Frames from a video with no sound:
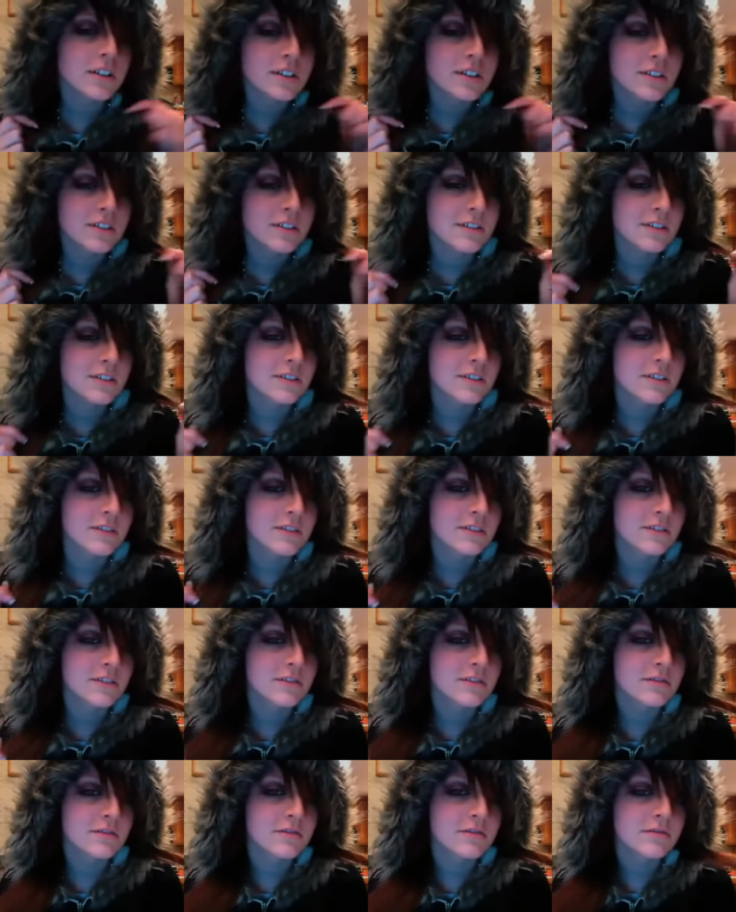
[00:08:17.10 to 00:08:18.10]

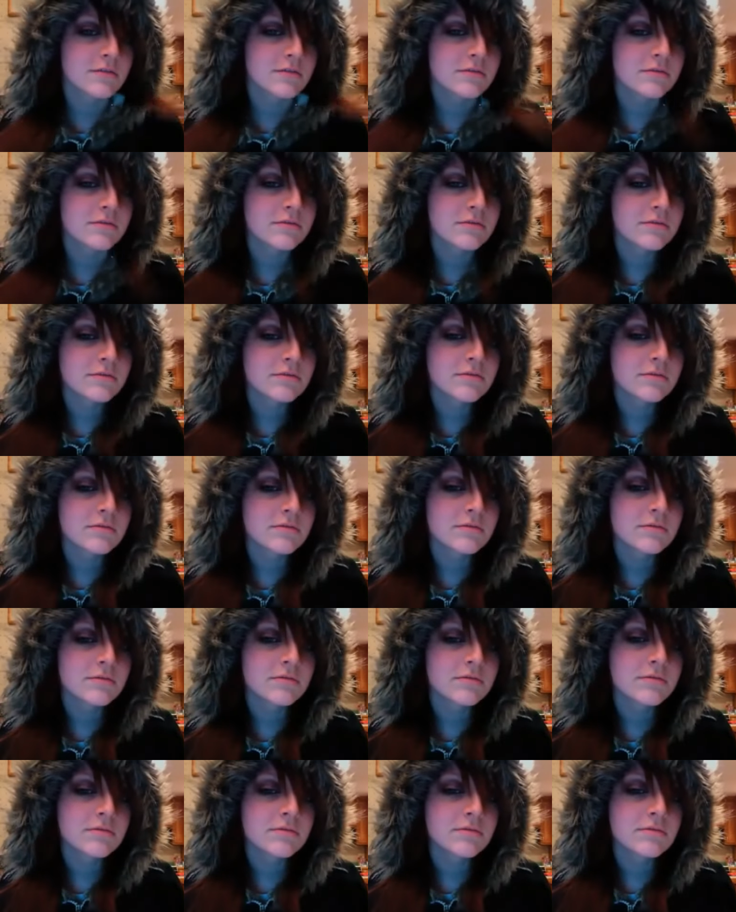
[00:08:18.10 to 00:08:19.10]

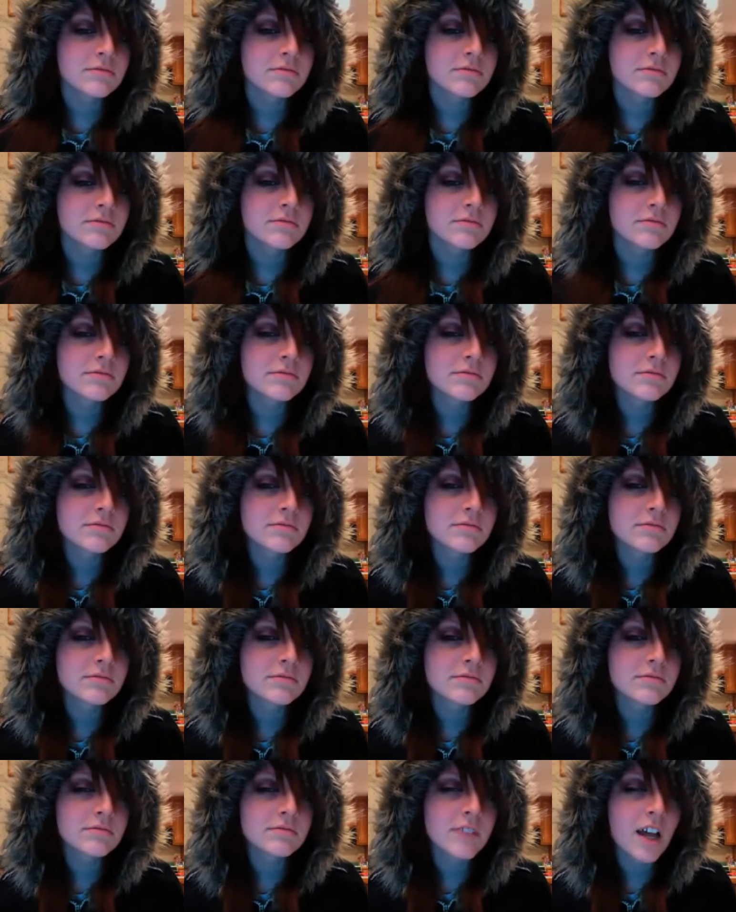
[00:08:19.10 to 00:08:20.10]

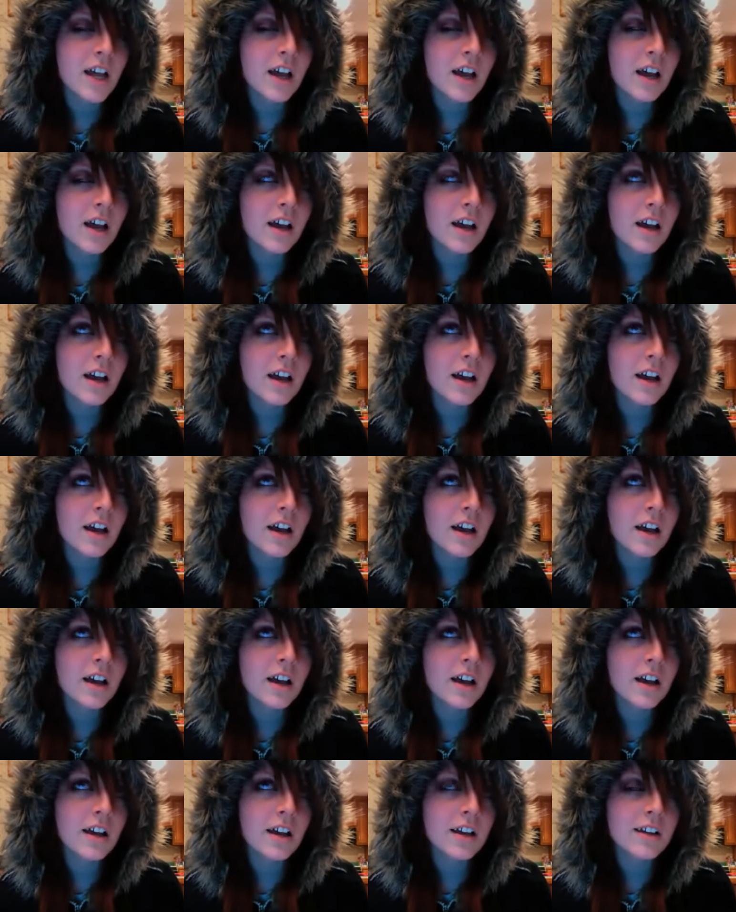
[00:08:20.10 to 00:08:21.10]

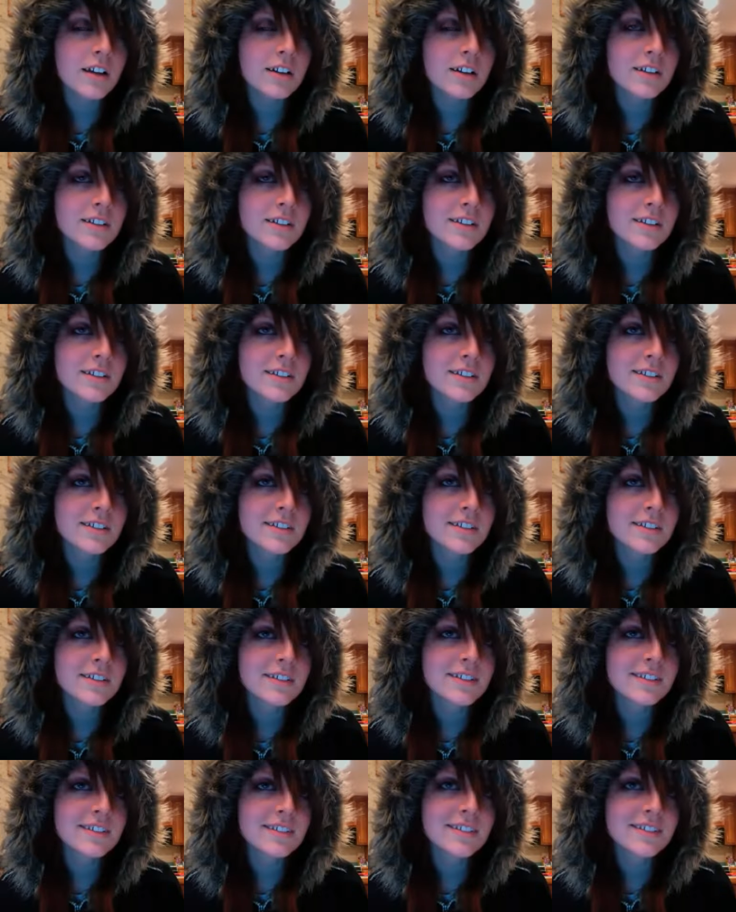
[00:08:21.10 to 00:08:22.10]

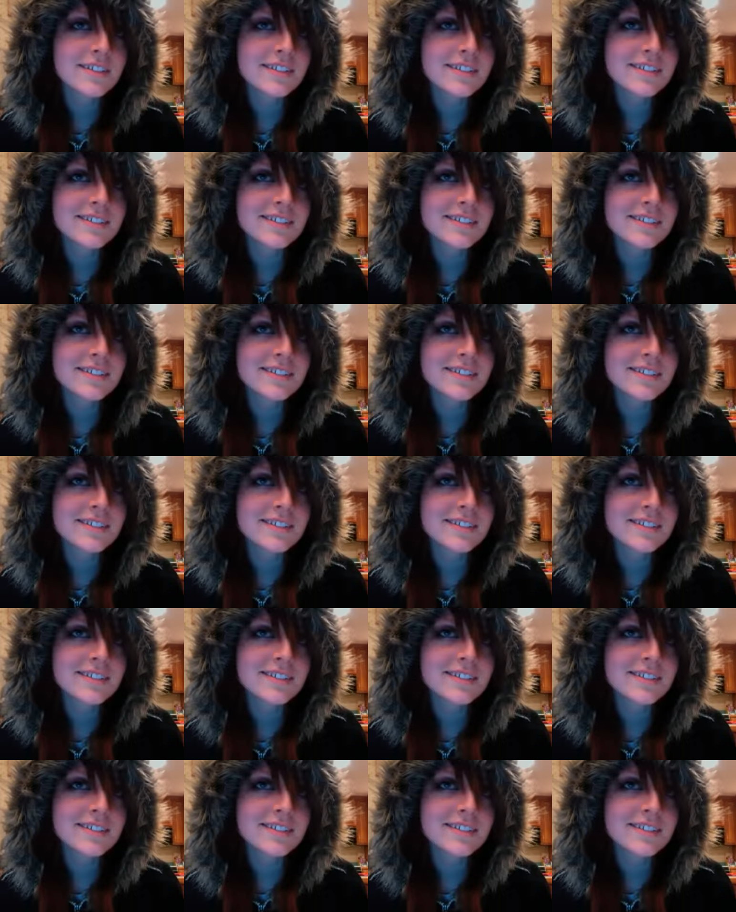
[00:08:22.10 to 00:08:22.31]
[no speech]